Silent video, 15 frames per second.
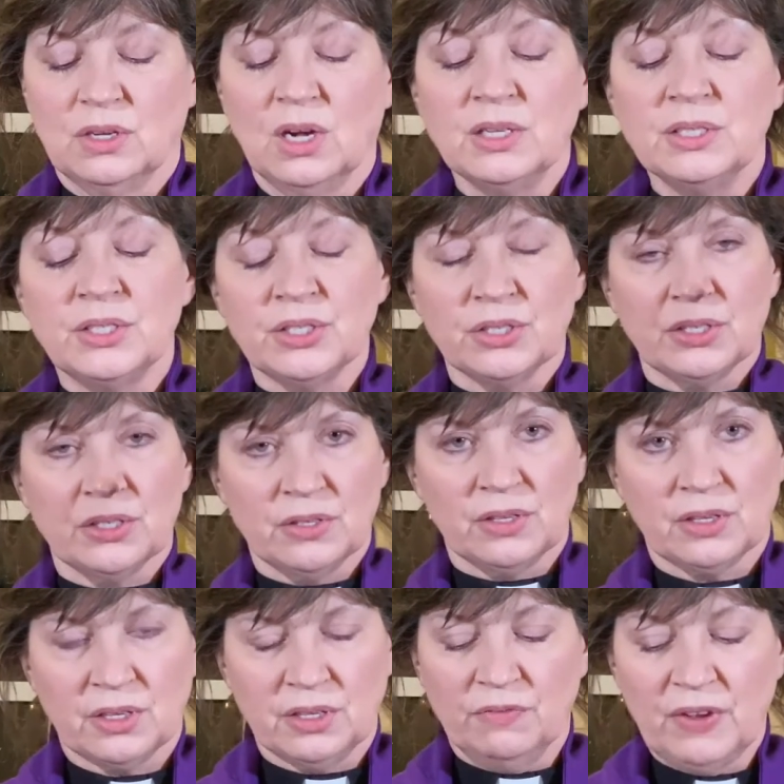Under
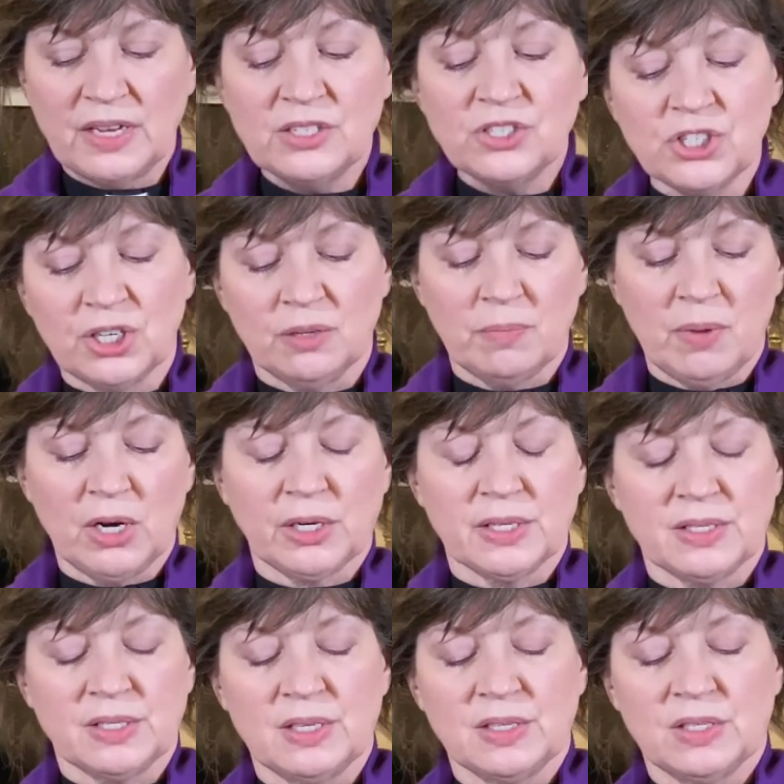the conventional
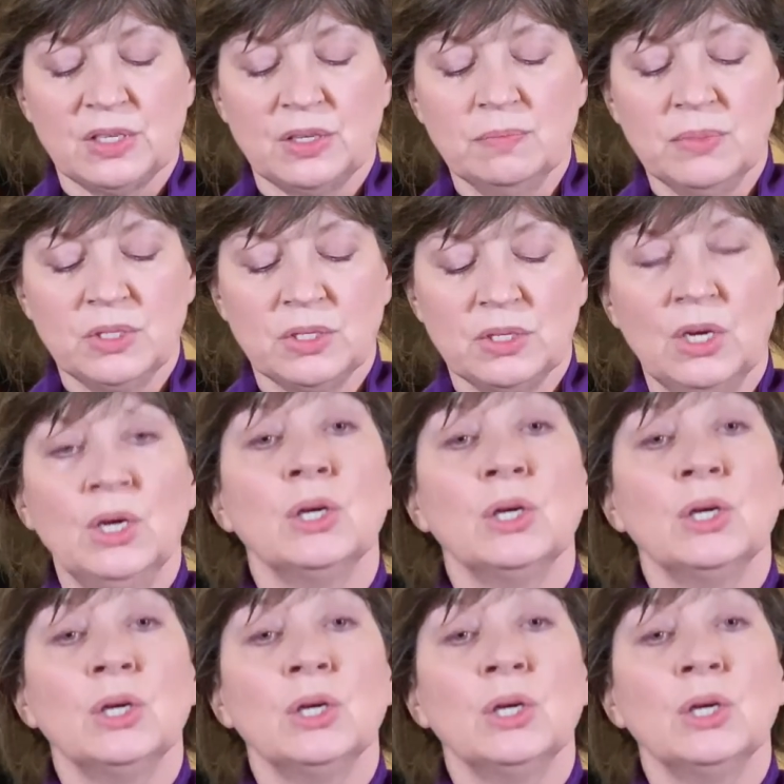market systems,